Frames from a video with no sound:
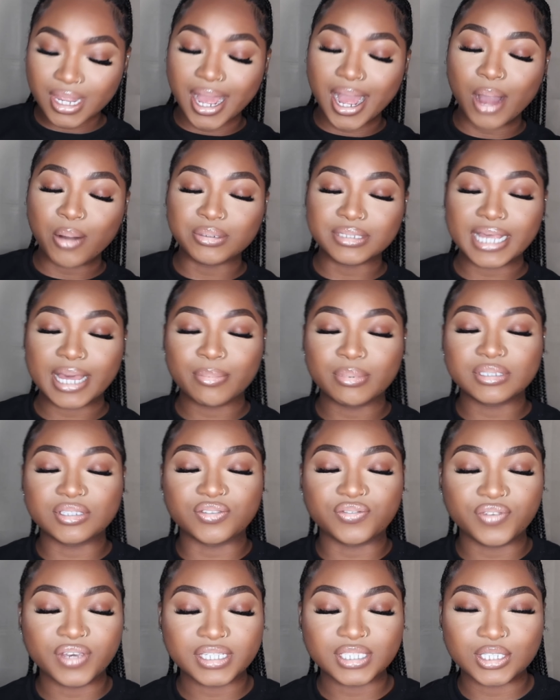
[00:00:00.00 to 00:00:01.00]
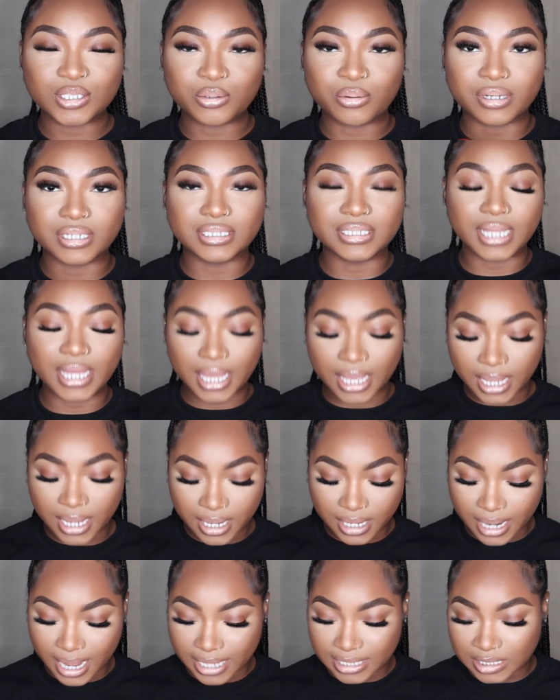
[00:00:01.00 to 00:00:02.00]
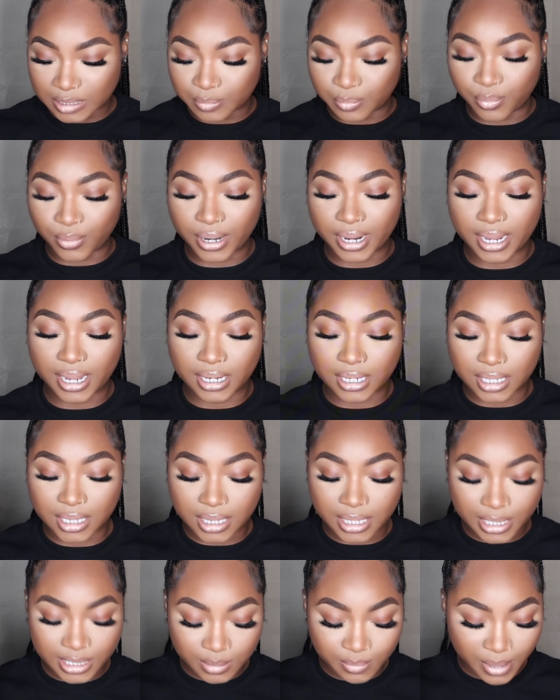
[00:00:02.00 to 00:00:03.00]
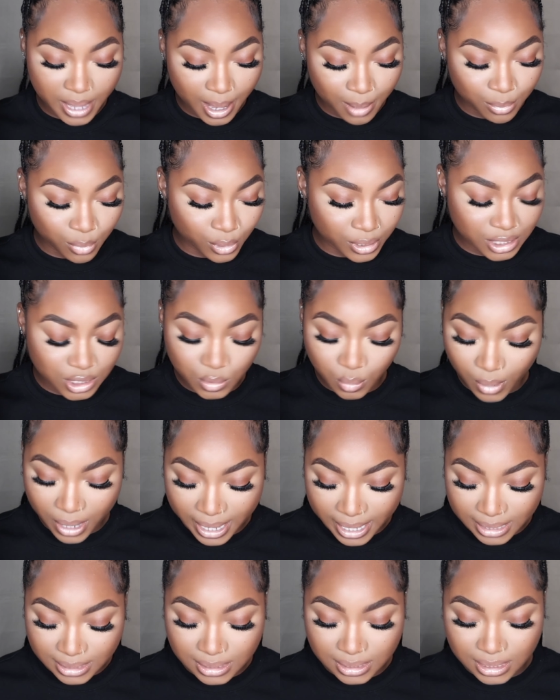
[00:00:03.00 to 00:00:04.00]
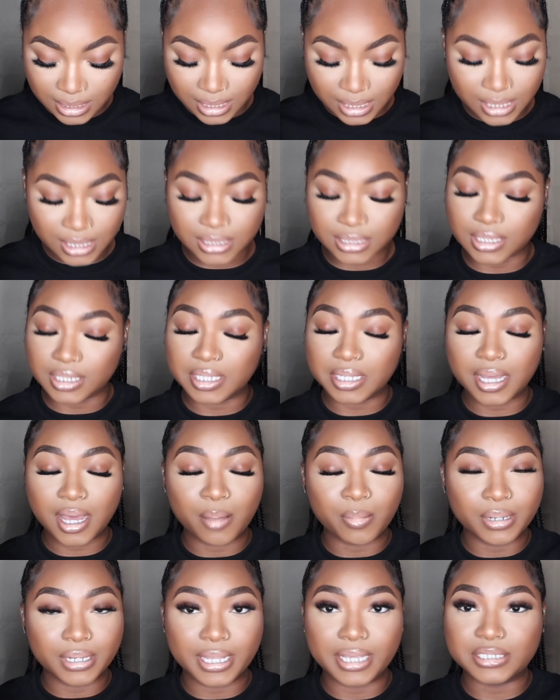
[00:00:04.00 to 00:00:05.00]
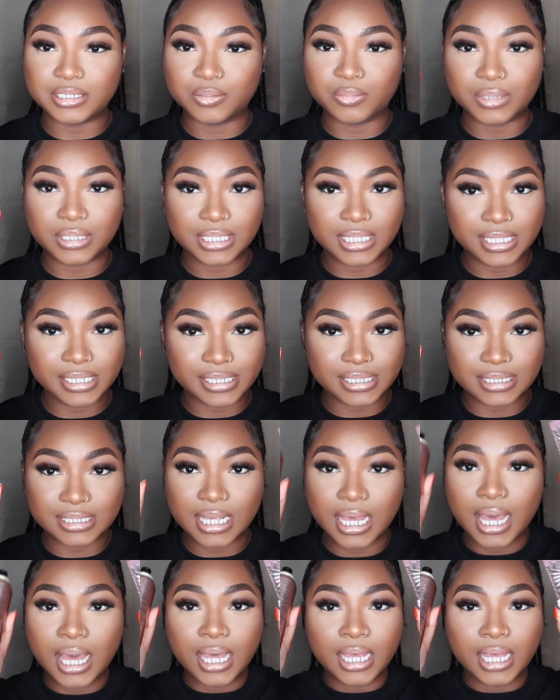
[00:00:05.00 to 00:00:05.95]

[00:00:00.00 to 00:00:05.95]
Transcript: I was able to fix it towards the end. I sprayed this bad boy twice. This in combination with this.